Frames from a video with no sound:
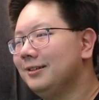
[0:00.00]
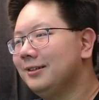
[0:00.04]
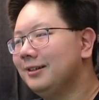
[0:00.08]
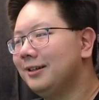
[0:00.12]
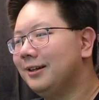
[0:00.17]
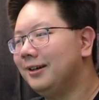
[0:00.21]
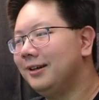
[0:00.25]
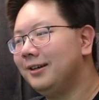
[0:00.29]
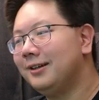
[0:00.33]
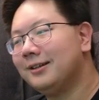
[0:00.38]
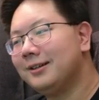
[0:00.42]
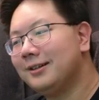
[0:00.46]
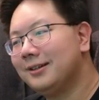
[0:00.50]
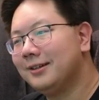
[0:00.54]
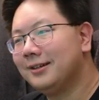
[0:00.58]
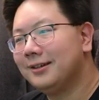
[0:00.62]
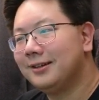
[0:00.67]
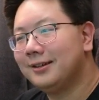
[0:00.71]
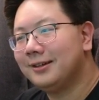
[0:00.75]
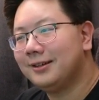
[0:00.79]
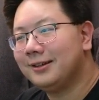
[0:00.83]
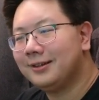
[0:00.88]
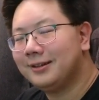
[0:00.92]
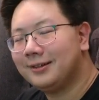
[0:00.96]
All right.
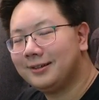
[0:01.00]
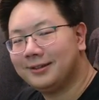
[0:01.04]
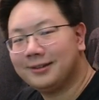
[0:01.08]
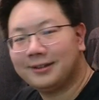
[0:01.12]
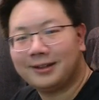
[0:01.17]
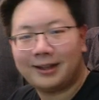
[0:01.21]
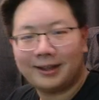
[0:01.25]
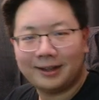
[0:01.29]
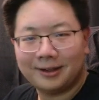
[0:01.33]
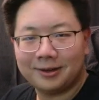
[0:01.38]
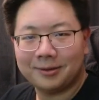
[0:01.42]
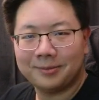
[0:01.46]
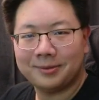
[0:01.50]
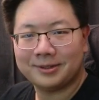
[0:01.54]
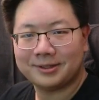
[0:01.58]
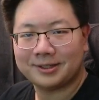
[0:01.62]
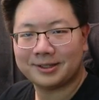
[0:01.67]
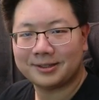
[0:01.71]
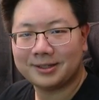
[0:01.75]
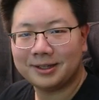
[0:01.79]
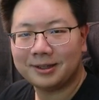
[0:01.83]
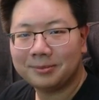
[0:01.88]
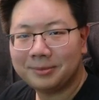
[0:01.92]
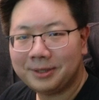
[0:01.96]
I hope this
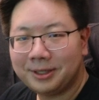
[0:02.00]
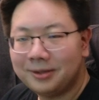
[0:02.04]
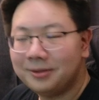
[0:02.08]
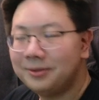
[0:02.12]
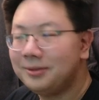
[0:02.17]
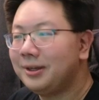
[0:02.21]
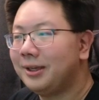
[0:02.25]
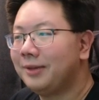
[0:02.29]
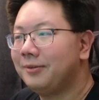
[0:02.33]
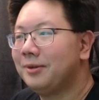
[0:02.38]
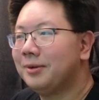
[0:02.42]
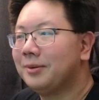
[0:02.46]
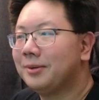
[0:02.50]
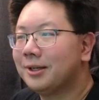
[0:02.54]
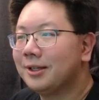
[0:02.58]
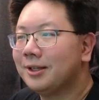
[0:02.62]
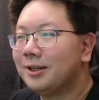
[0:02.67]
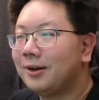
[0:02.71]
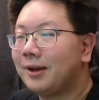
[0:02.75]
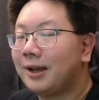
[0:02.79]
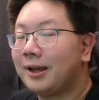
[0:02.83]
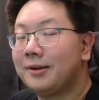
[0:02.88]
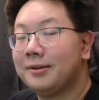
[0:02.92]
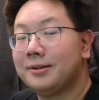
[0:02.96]
has helped you. If you want to
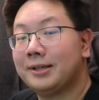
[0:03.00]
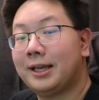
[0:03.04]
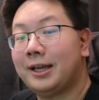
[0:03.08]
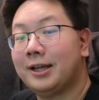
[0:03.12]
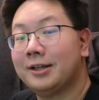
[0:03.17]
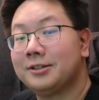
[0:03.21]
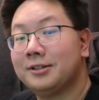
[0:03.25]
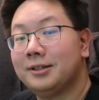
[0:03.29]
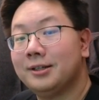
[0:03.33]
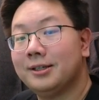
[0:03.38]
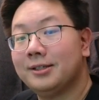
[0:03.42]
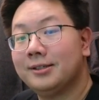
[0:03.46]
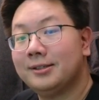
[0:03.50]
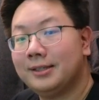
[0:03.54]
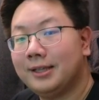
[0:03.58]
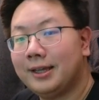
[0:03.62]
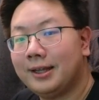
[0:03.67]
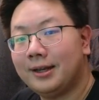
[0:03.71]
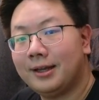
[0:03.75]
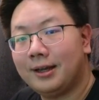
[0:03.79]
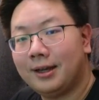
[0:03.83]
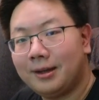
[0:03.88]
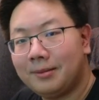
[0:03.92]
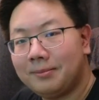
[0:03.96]
know how to actually
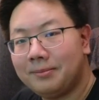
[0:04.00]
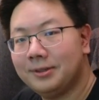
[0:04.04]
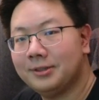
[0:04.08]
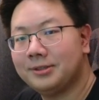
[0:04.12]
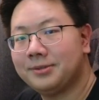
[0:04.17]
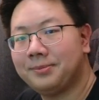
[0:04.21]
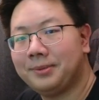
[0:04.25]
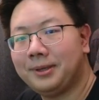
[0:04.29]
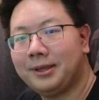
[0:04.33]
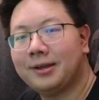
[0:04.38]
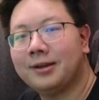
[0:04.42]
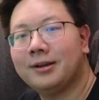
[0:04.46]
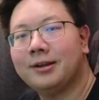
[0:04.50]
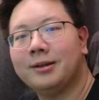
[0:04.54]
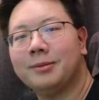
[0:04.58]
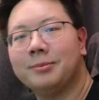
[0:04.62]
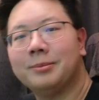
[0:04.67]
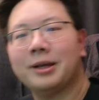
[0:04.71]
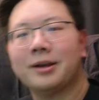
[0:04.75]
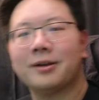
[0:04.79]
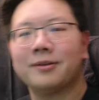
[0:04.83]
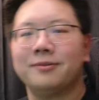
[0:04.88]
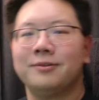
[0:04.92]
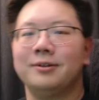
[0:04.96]
set up a speaker and
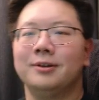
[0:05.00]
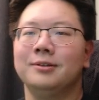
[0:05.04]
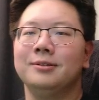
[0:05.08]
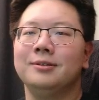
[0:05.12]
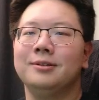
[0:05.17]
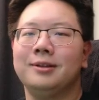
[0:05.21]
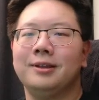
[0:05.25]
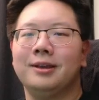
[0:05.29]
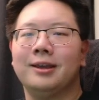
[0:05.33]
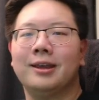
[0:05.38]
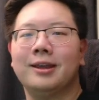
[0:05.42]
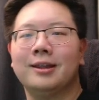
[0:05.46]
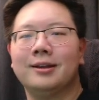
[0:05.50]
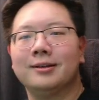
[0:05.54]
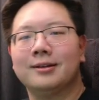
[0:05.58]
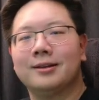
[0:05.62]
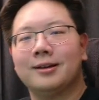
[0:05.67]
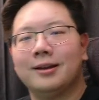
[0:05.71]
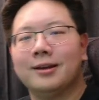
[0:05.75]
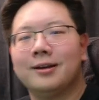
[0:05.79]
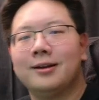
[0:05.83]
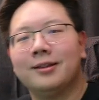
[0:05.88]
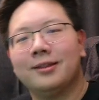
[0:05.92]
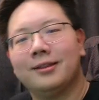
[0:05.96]
microphone, you can
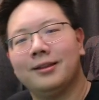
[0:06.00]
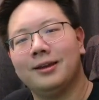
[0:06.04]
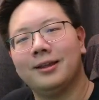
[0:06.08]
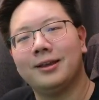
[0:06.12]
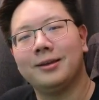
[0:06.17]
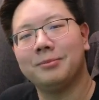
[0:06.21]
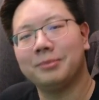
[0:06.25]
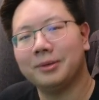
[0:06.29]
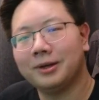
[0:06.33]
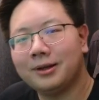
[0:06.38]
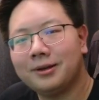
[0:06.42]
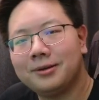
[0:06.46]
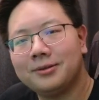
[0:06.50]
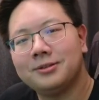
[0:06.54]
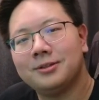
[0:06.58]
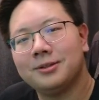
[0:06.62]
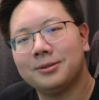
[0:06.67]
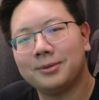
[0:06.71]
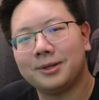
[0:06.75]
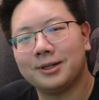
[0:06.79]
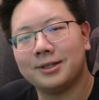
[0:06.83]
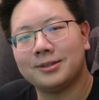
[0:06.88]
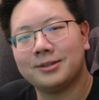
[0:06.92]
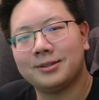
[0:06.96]
click on the link below
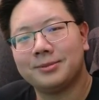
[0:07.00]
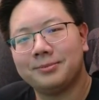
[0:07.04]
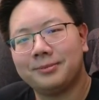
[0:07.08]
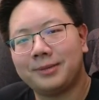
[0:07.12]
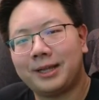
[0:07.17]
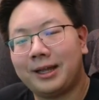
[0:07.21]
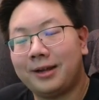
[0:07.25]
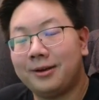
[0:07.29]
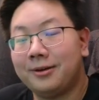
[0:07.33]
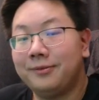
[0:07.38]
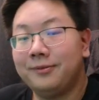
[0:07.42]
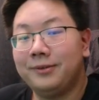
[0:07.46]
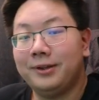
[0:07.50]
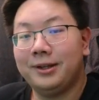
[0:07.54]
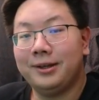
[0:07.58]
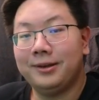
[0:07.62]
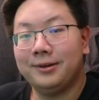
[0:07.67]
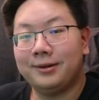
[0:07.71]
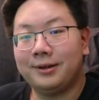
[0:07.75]
to watch our video